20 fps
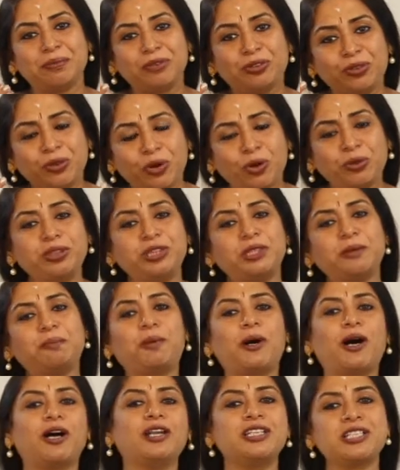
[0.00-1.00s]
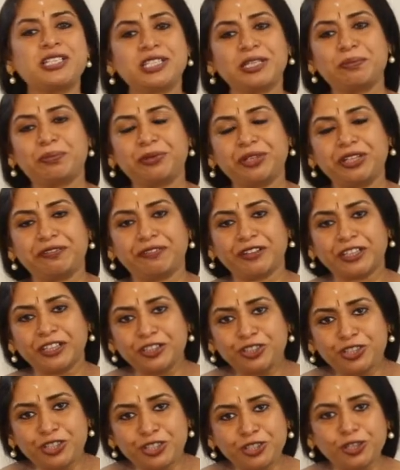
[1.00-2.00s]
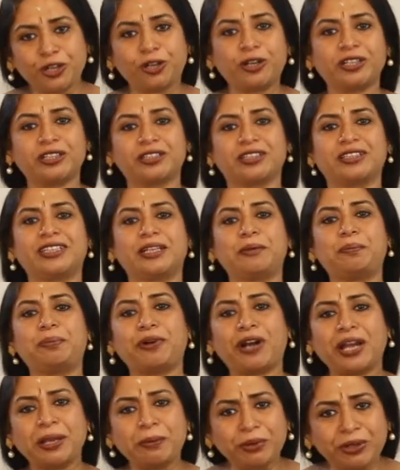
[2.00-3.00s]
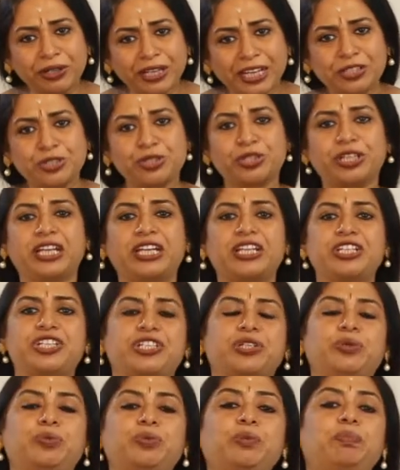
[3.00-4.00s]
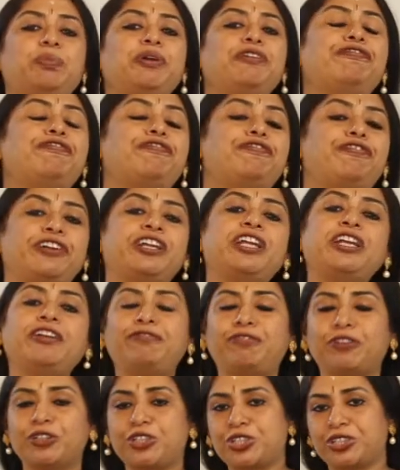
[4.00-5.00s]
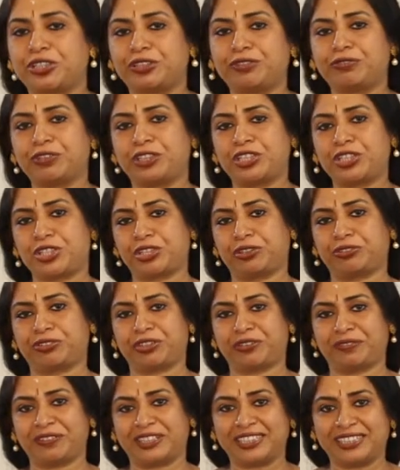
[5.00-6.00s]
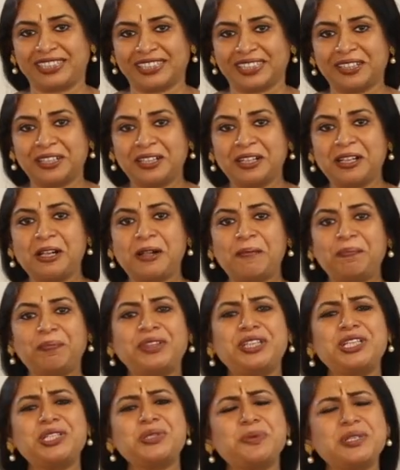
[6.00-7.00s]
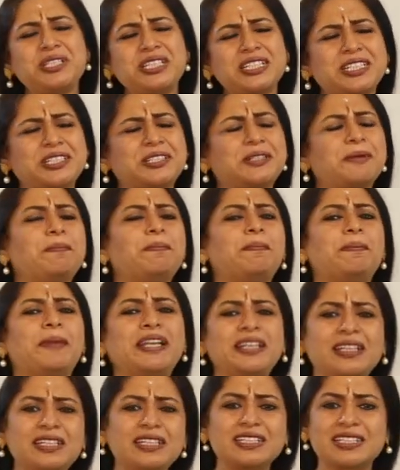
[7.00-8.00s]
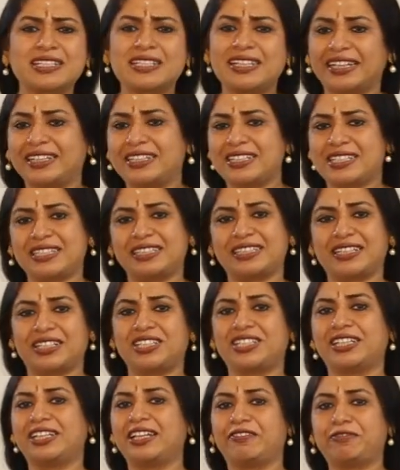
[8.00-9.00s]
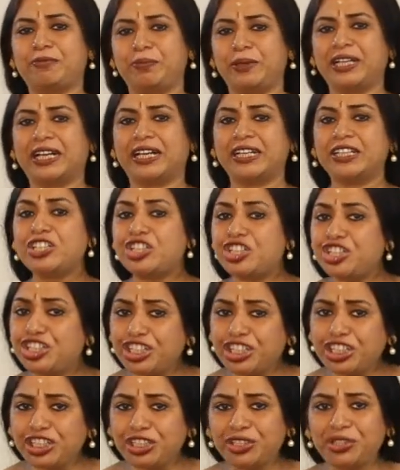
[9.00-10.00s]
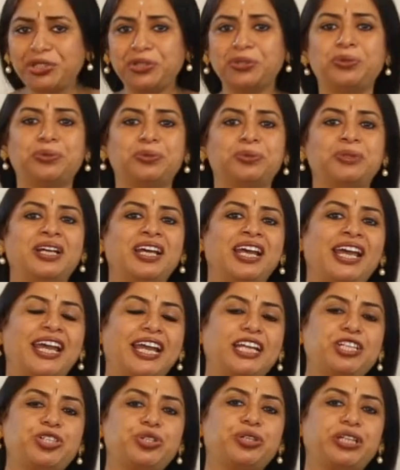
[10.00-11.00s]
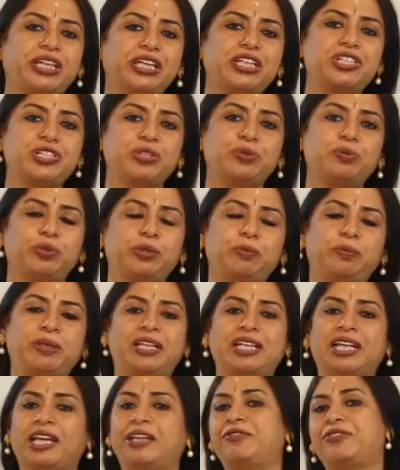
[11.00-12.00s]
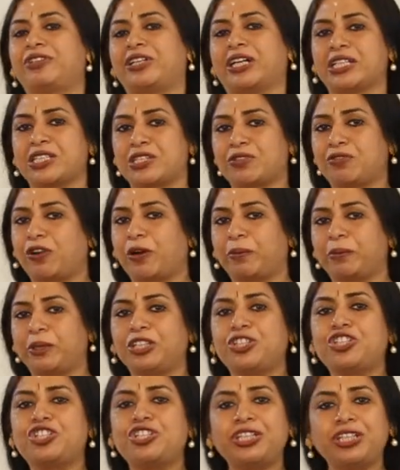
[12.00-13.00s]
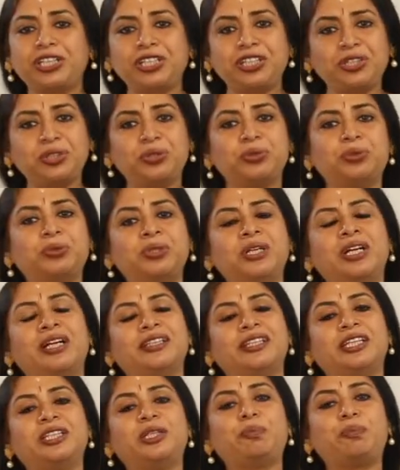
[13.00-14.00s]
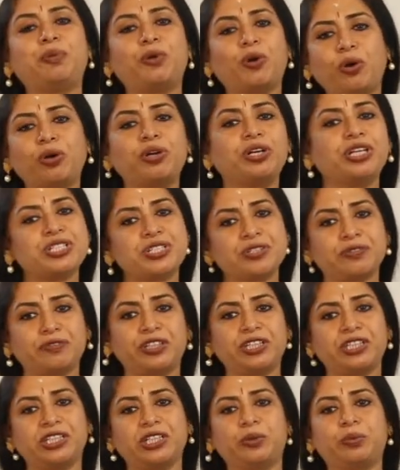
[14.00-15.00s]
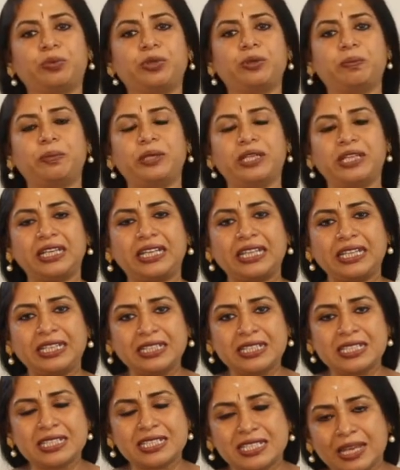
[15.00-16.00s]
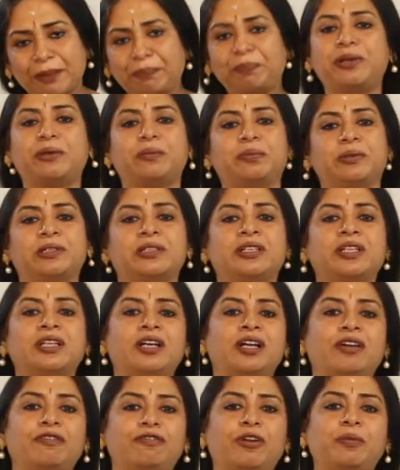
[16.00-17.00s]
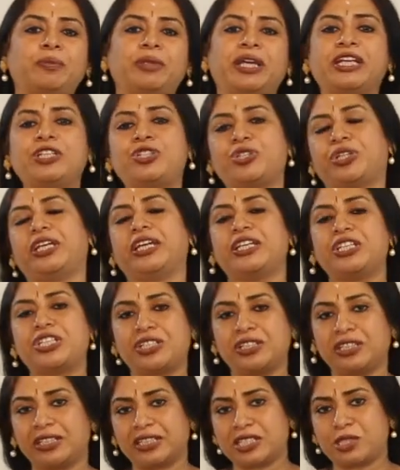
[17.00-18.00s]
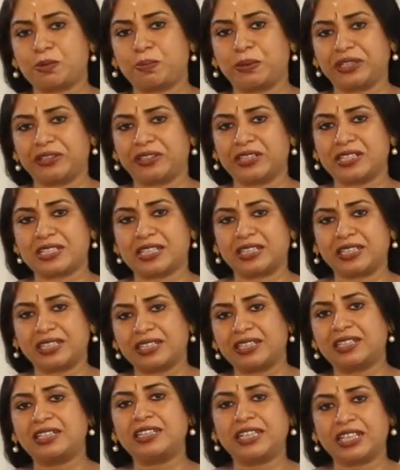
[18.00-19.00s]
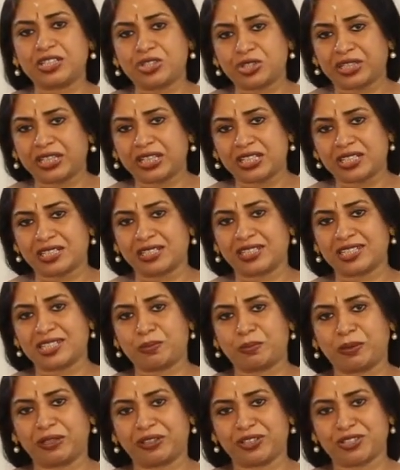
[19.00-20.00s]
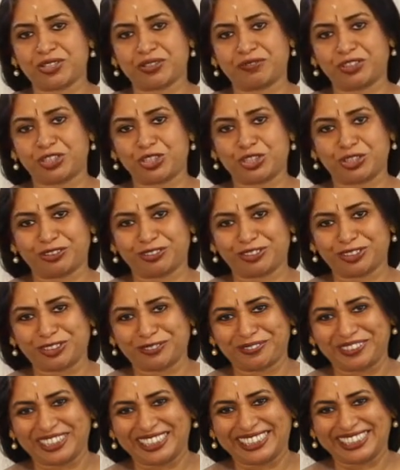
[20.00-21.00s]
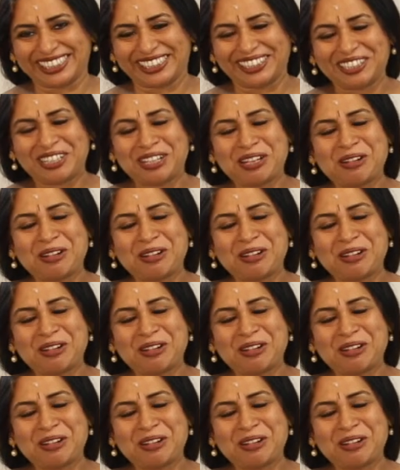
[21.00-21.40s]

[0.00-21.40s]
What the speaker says: wrote the policy brief and ensured that primary education would be free for the children of India. This was a tremendous legacy that she left behind. She knew education would be life transforming. She knew that the progress of India would be inseparable from the educational experience and the early educational experience of the children of India.